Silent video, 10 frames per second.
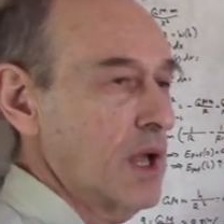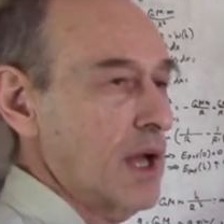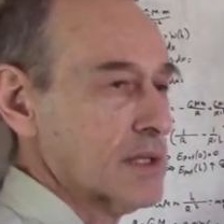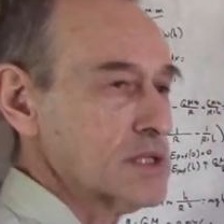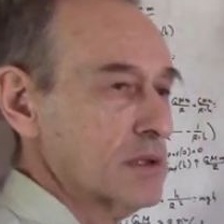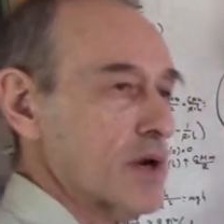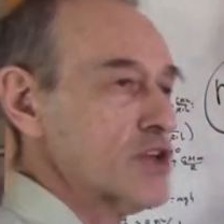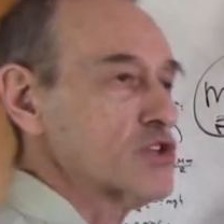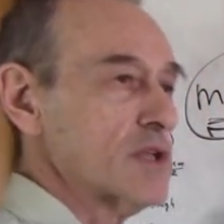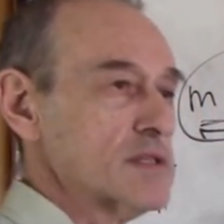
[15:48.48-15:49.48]

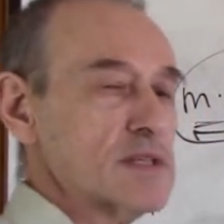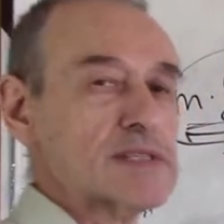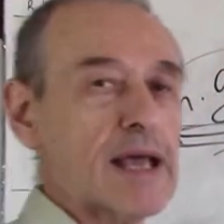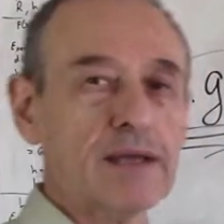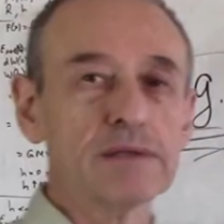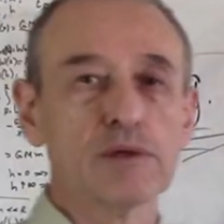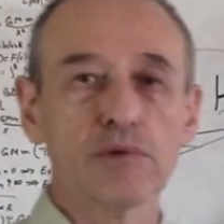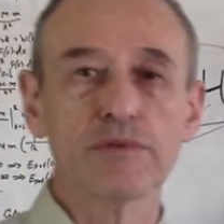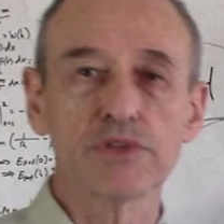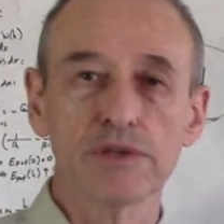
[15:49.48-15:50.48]
Acceleration is the second
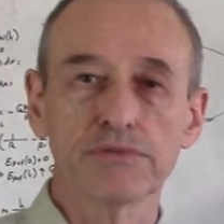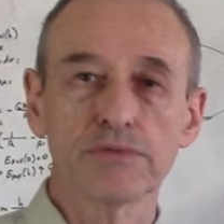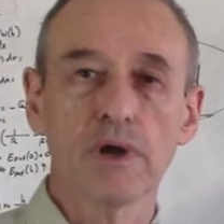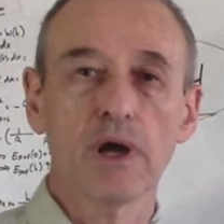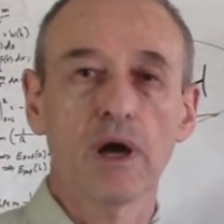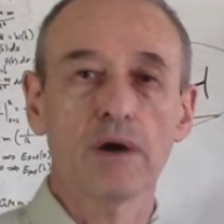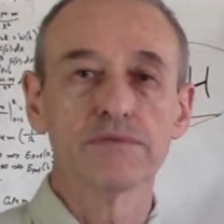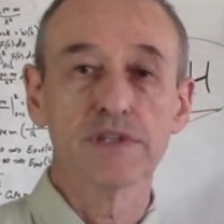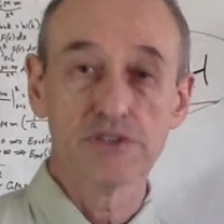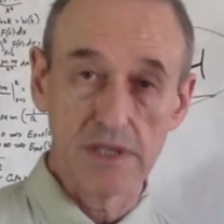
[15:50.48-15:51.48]
derivative
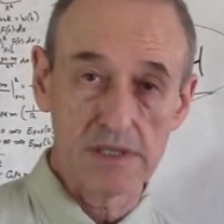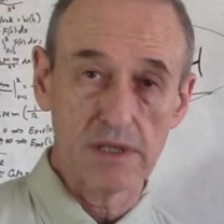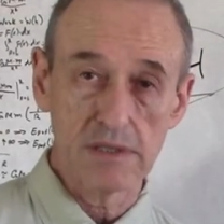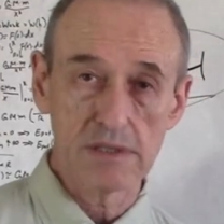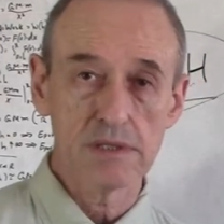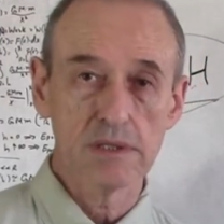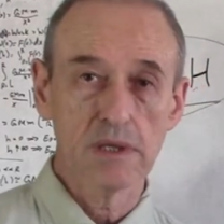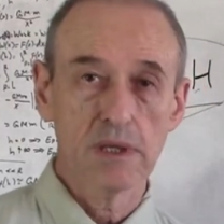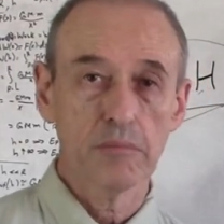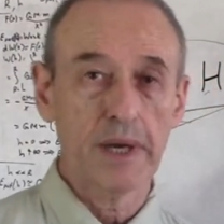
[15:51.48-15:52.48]
of the distance
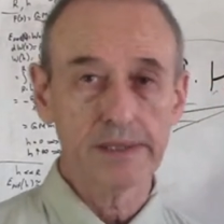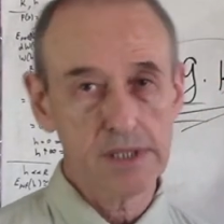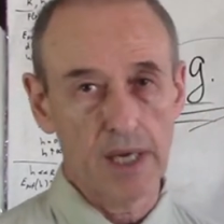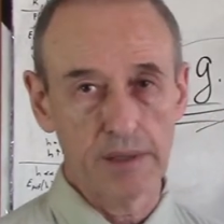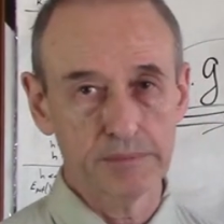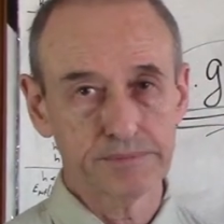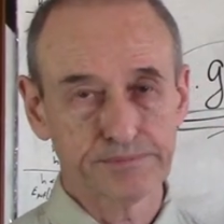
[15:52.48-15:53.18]
by time.